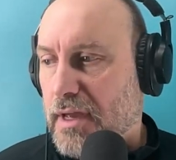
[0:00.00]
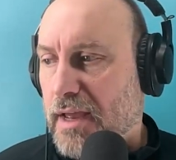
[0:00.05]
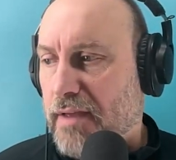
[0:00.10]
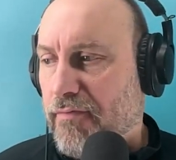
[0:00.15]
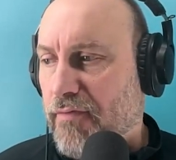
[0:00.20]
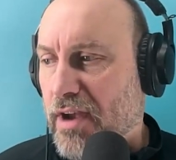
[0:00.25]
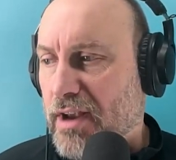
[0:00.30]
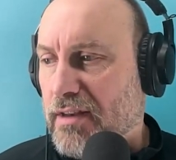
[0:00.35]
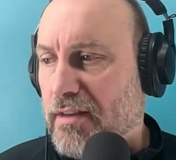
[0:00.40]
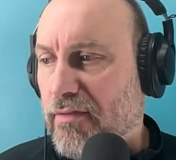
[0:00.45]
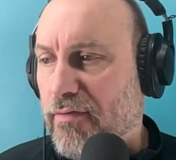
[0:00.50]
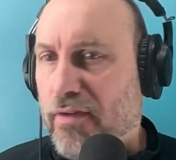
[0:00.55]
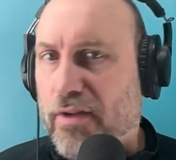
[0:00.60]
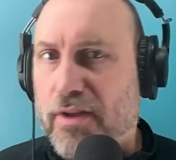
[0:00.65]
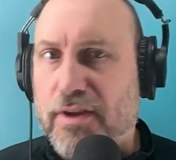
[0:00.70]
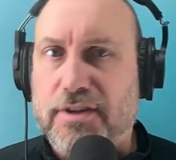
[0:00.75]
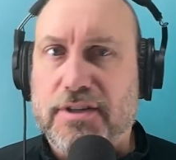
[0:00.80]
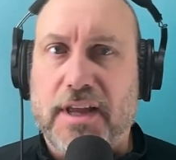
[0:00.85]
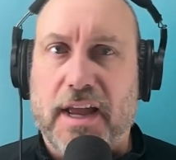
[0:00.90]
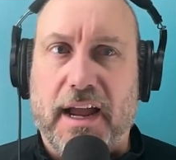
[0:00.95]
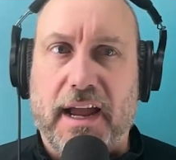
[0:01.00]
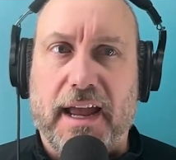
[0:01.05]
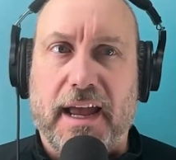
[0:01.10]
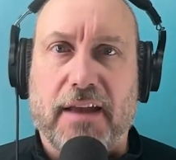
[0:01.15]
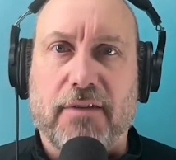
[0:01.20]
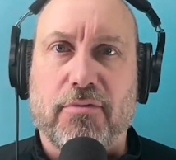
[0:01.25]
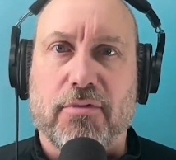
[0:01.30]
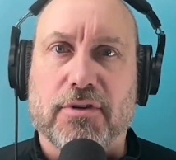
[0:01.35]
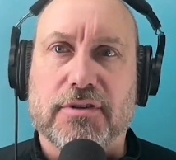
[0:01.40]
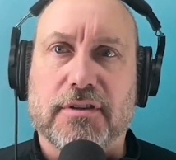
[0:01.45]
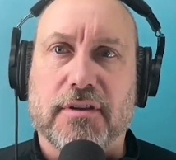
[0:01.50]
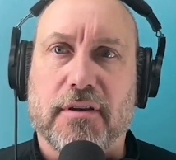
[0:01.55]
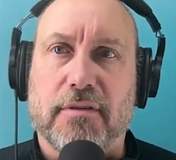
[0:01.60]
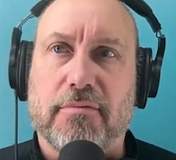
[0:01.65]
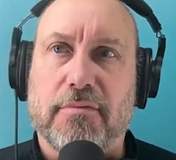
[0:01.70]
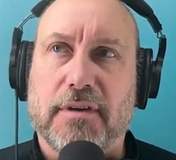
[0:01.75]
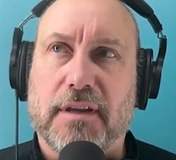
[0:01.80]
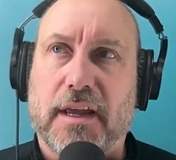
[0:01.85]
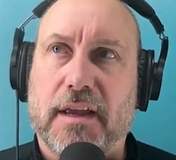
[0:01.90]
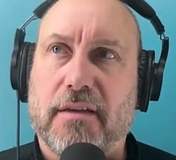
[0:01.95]
fact, the fullest day I had was the
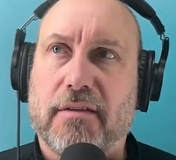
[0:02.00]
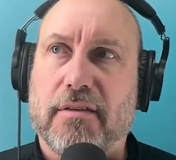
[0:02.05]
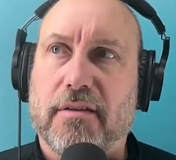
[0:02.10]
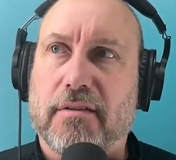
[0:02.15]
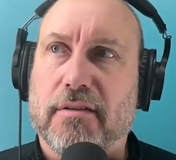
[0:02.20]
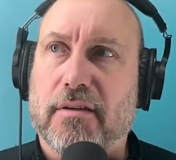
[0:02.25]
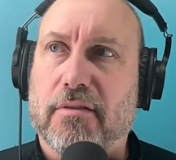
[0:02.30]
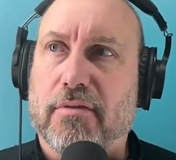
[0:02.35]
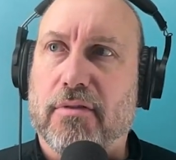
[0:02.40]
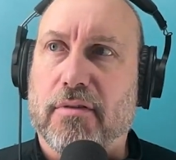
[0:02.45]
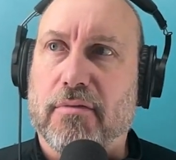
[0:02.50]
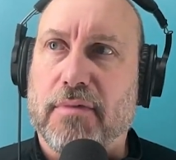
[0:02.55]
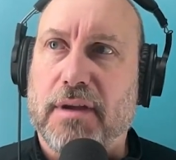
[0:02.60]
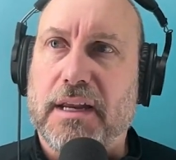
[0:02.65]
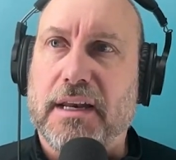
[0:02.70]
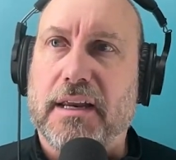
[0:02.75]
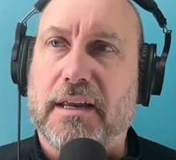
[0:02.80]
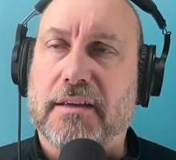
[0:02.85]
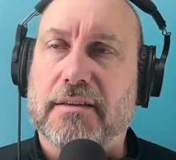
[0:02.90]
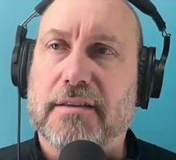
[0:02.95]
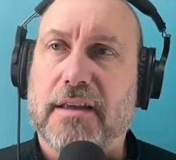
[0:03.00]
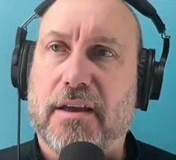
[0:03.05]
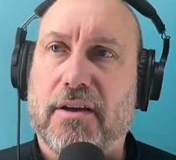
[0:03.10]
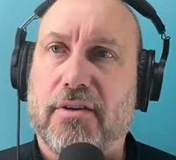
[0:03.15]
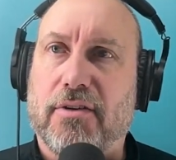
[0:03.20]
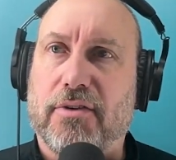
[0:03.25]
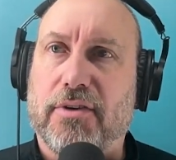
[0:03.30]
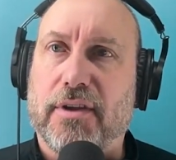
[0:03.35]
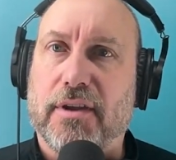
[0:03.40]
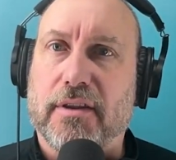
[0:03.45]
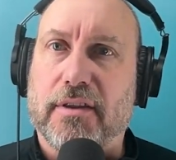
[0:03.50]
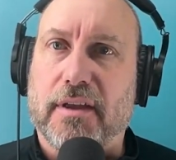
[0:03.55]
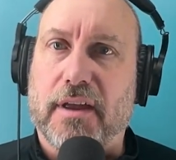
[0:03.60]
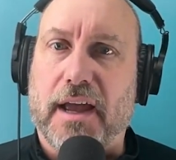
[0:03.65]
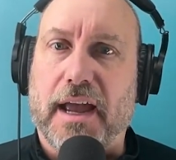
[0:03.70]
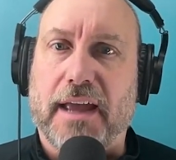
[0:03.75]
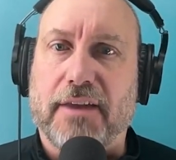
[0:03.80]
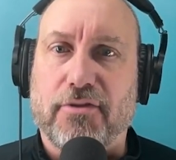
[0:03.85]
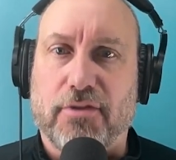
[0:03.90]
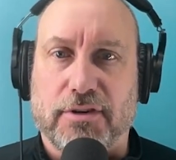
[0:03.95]
day that there were meetings held that
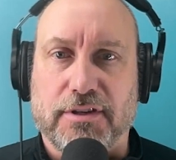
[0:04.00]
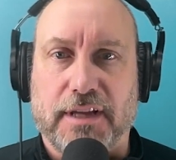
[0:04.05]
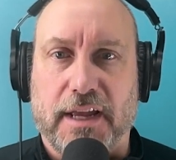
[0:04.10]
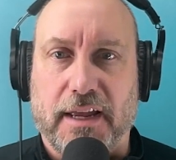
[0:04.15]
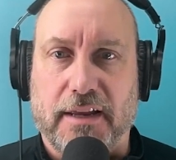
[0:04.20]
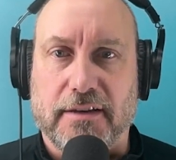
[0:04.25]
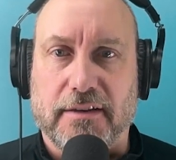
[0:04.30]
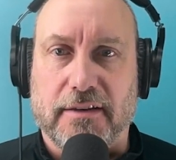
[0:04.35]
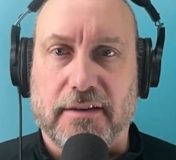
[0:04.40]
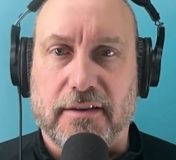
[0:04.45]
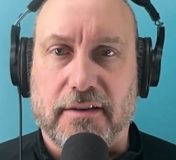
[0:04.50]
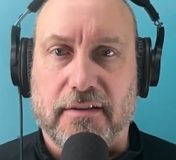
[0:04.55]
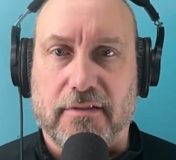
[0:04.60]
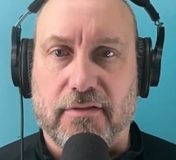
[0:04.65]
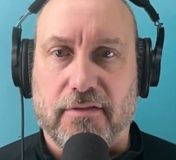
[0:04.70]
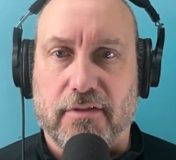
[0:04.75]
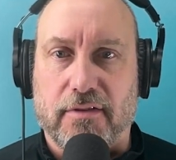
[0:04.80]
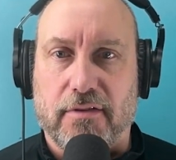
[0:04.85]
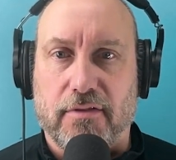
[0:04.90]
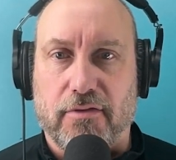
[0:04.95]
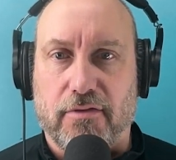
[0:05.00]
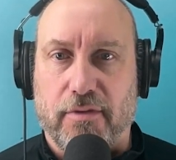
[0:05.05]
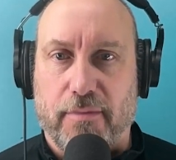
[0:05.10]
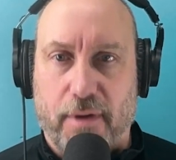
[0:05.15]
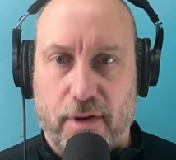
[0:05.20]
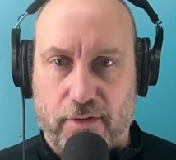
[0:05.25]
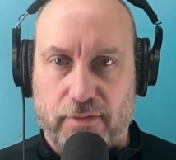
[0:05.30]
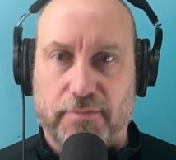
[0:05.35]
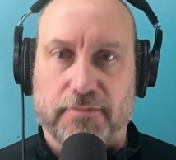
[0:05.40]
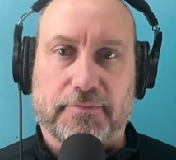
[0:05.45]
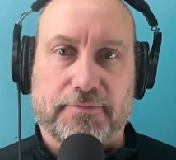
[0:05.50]
I had to attend remote.